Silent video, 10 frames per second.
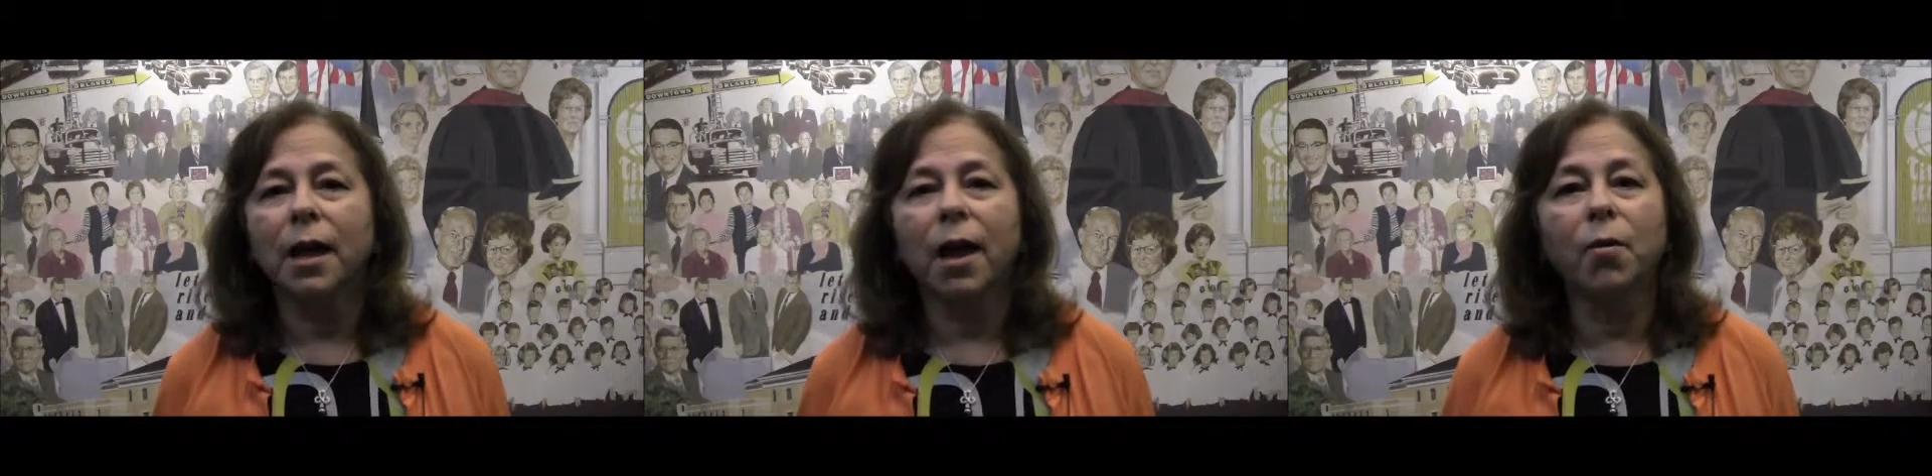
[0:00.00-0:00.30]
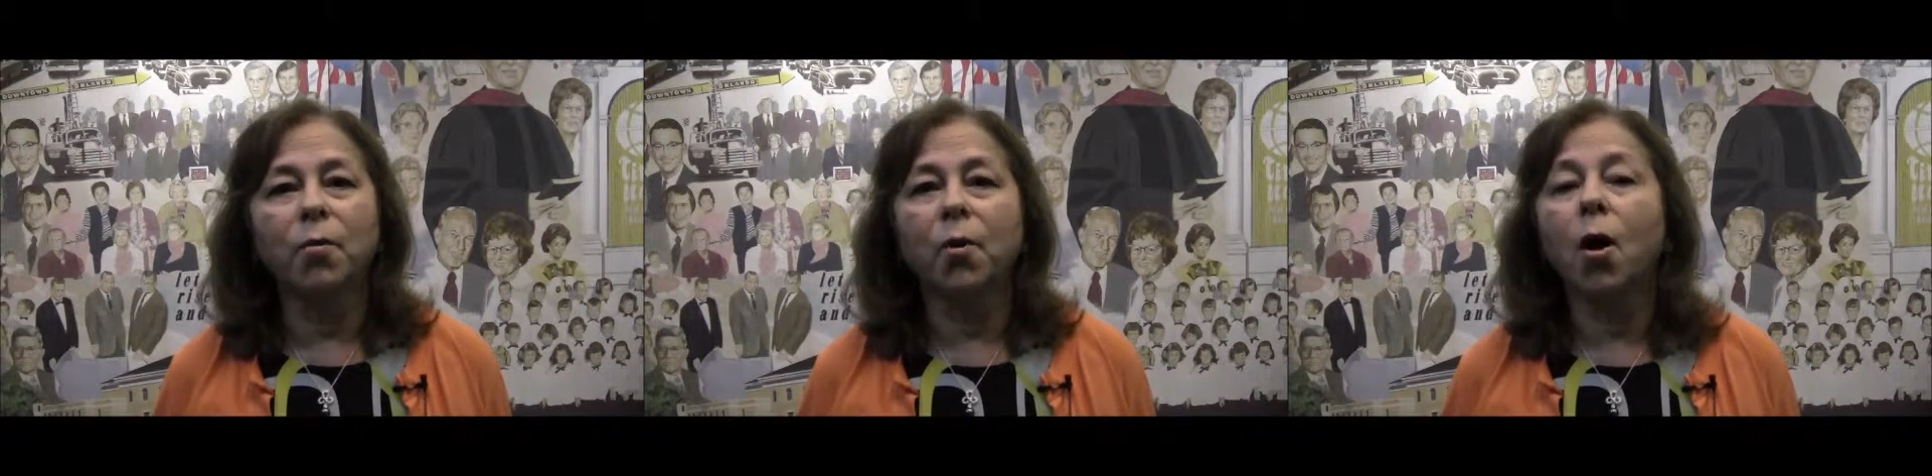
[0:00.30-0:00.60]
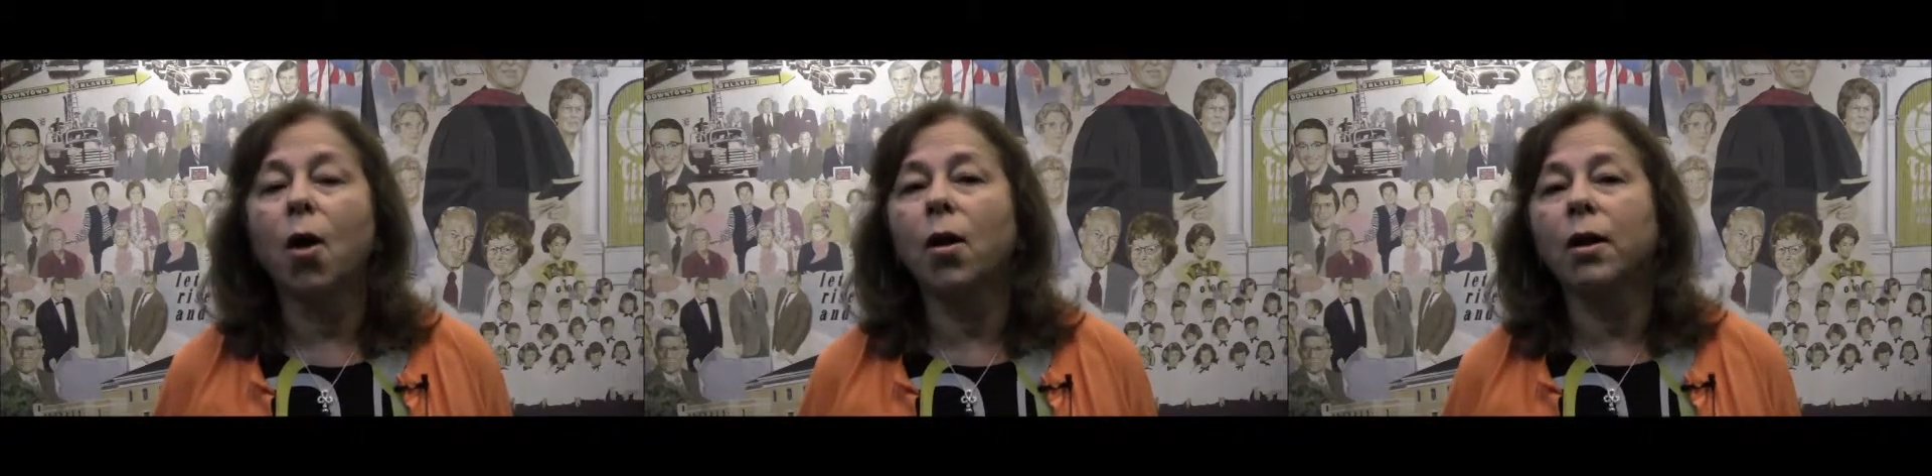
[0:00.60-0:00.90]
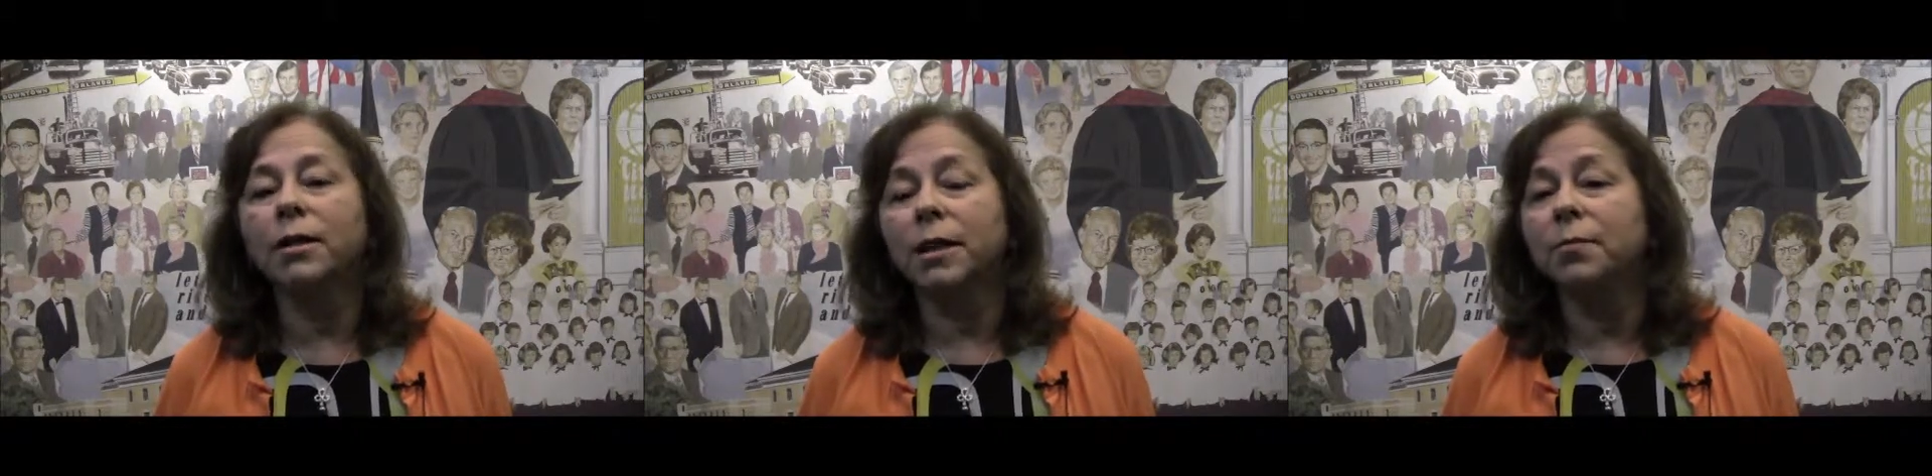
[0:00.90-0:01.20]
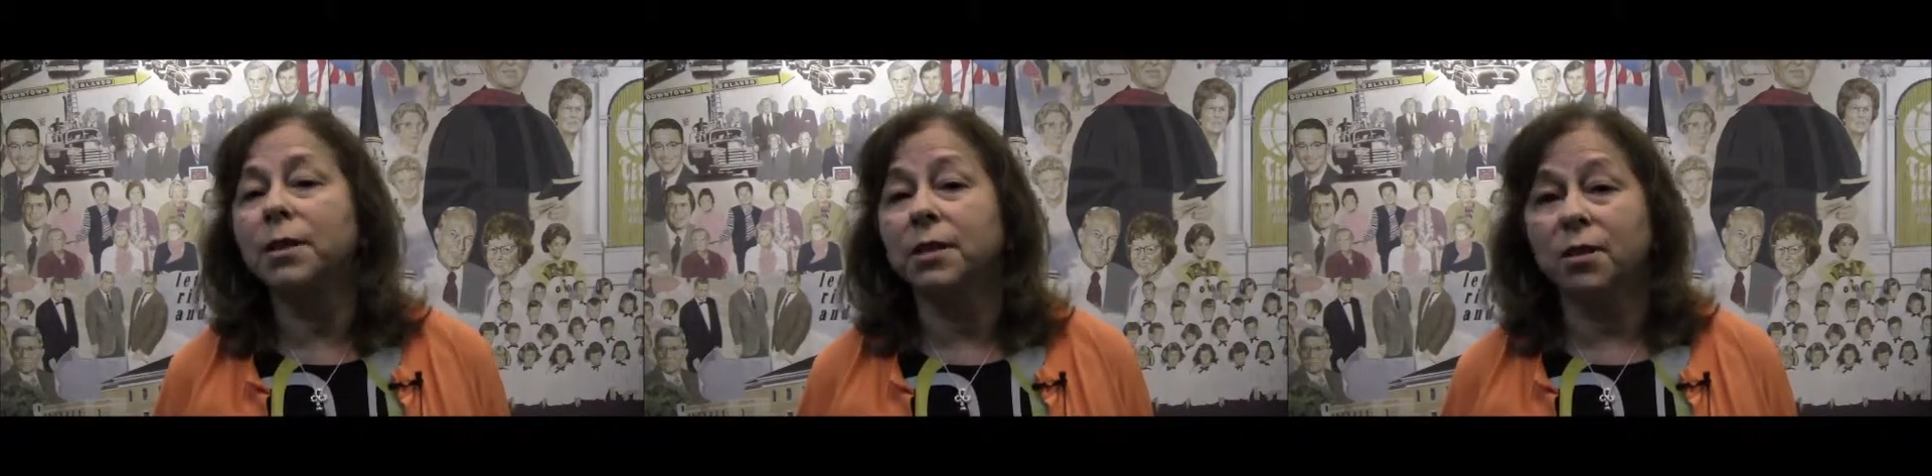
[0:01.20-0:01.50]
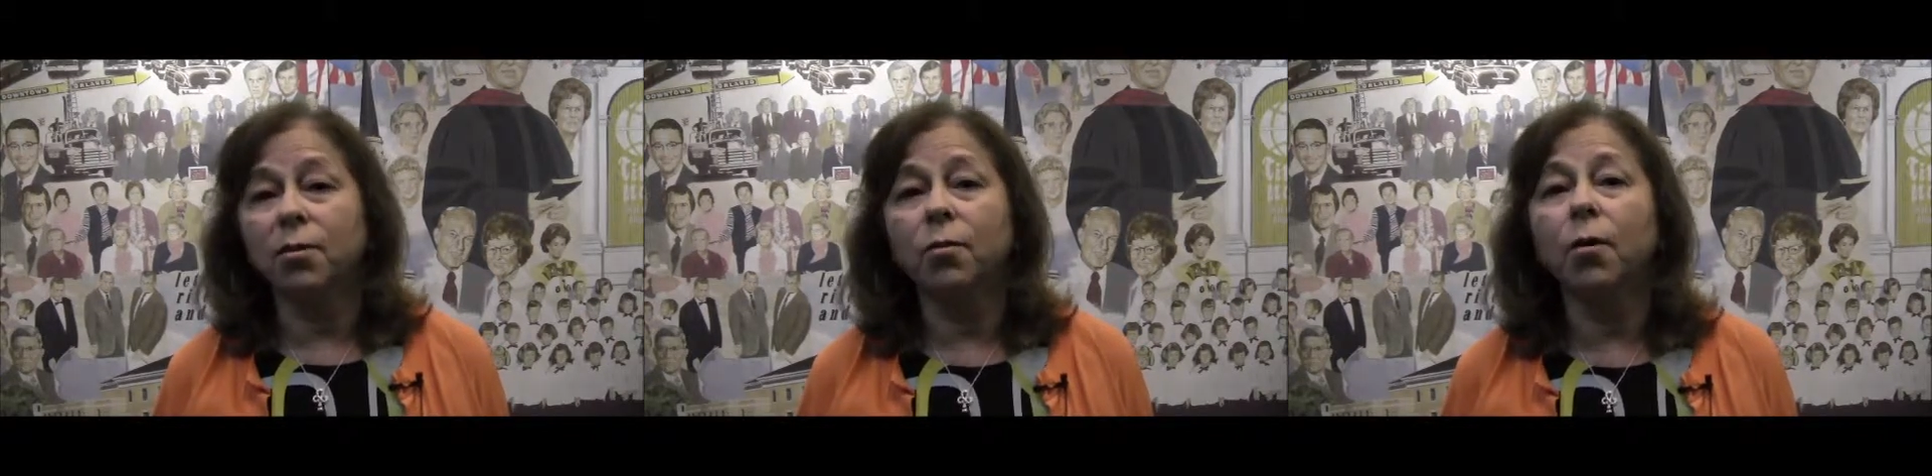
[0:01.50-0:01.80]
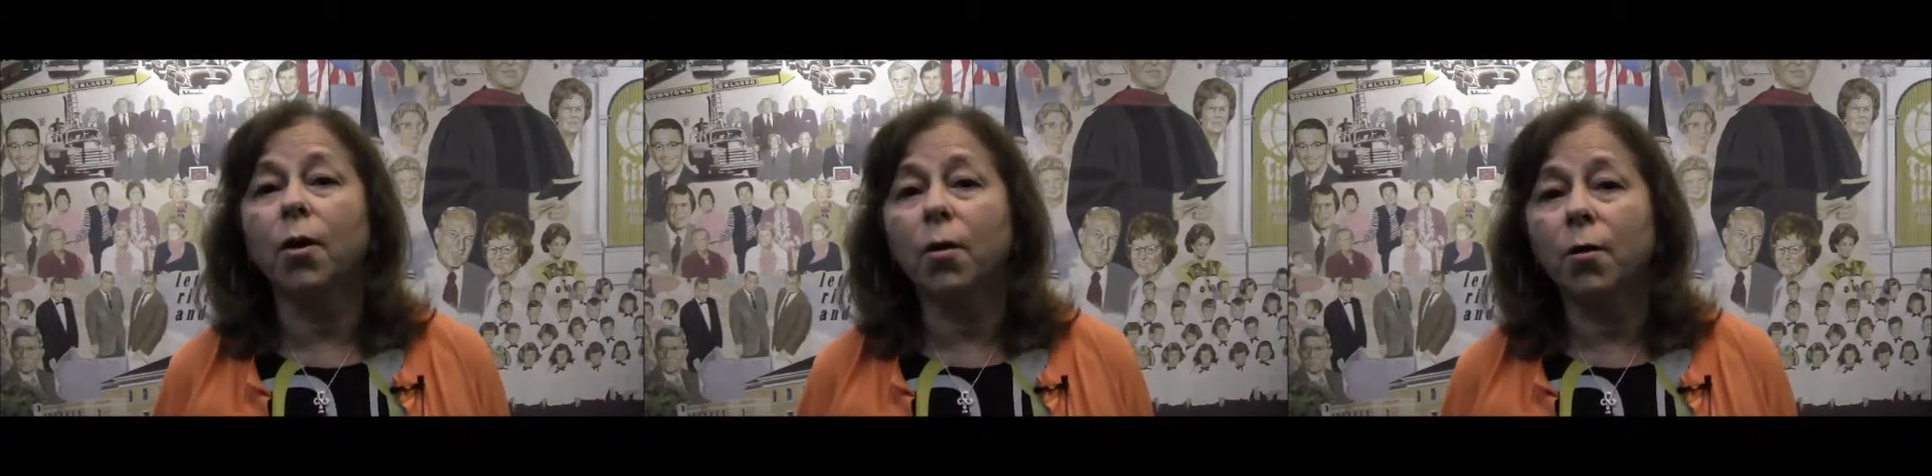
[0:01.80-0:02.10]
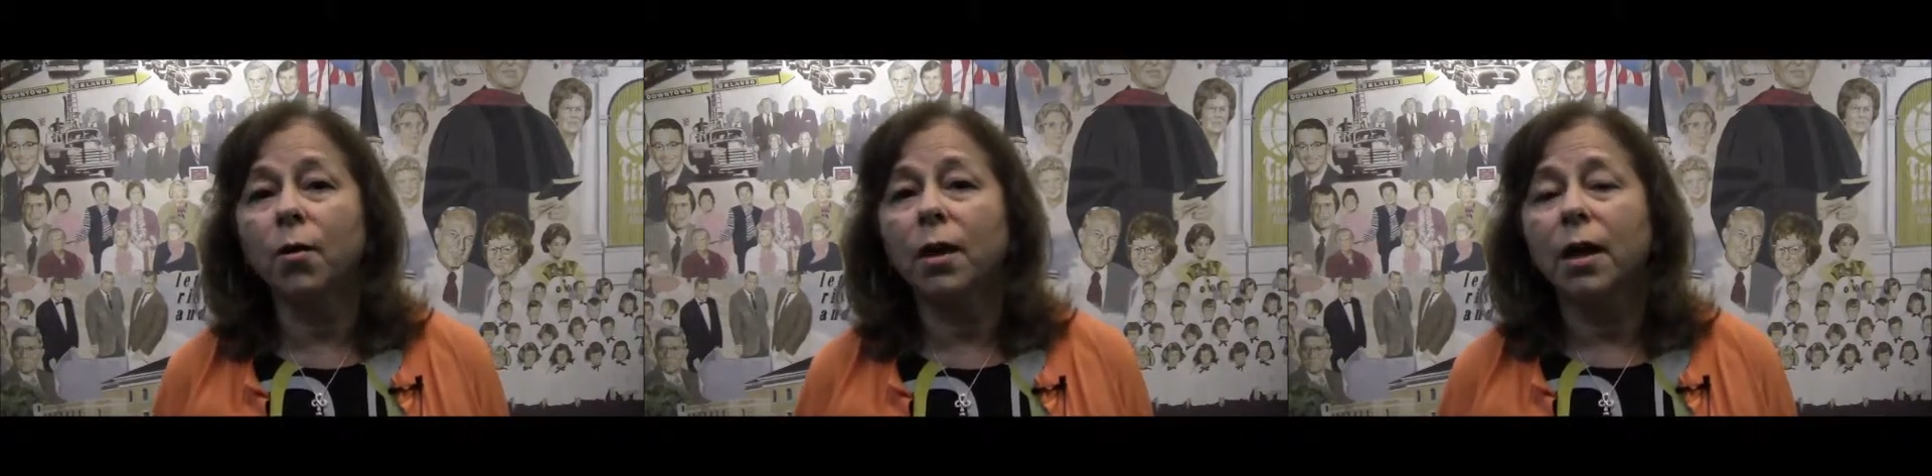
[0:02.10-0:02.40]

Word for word: how we're all attempting to grow,